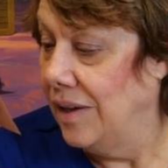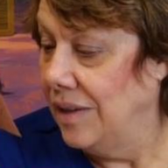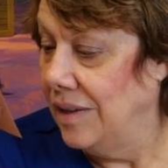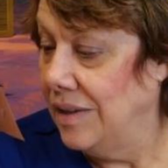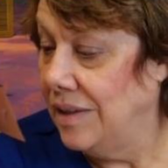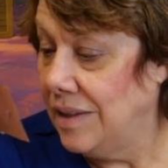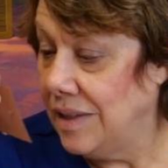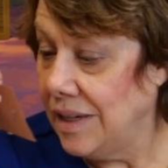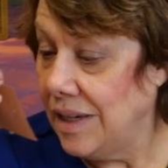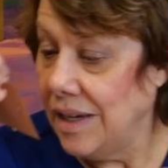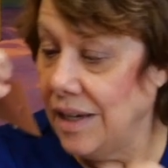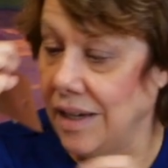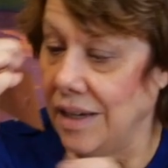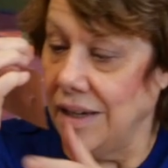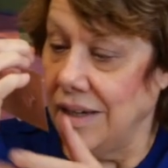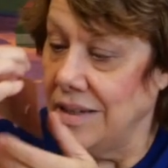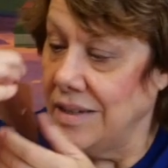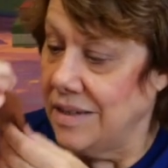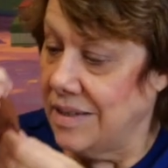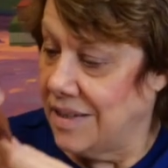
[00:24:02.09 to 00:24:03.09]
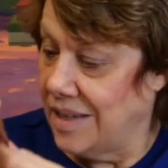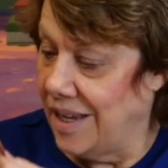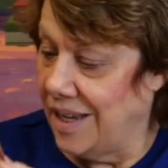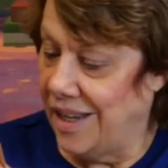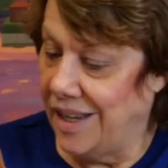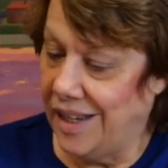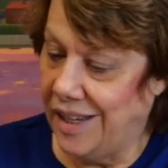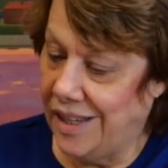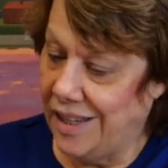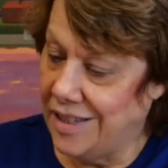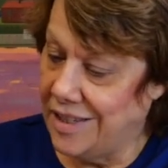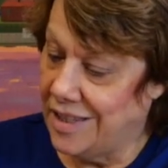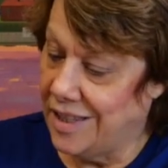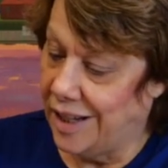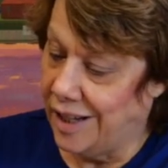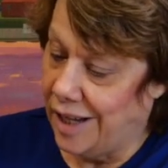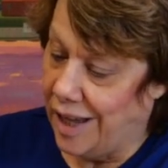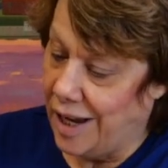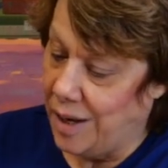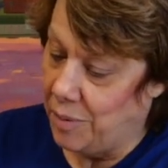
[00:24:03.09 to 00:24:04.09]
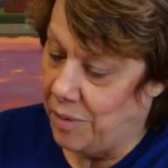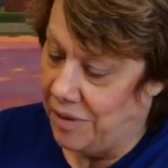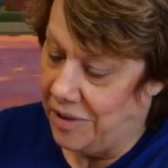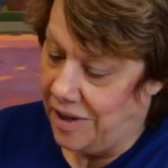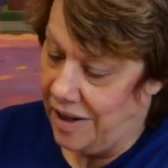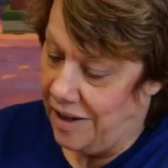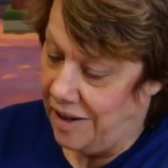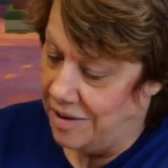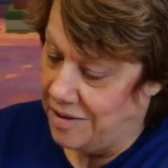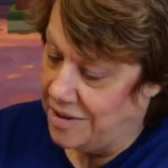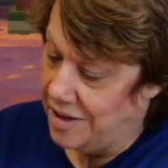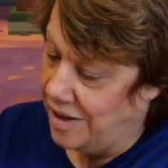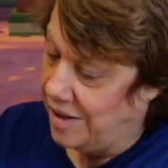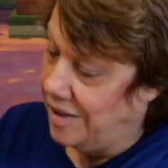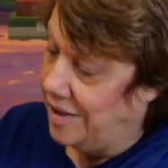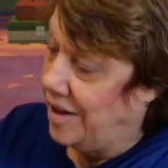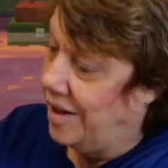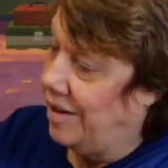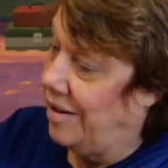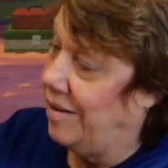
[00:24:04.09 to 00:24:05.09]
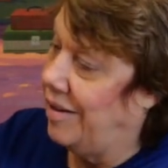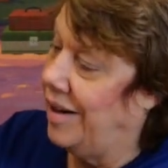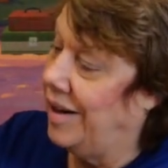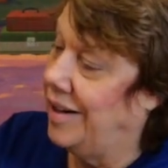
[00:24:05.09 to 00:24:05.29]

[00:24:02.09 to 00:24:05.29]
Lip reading: This is the label that goes on there.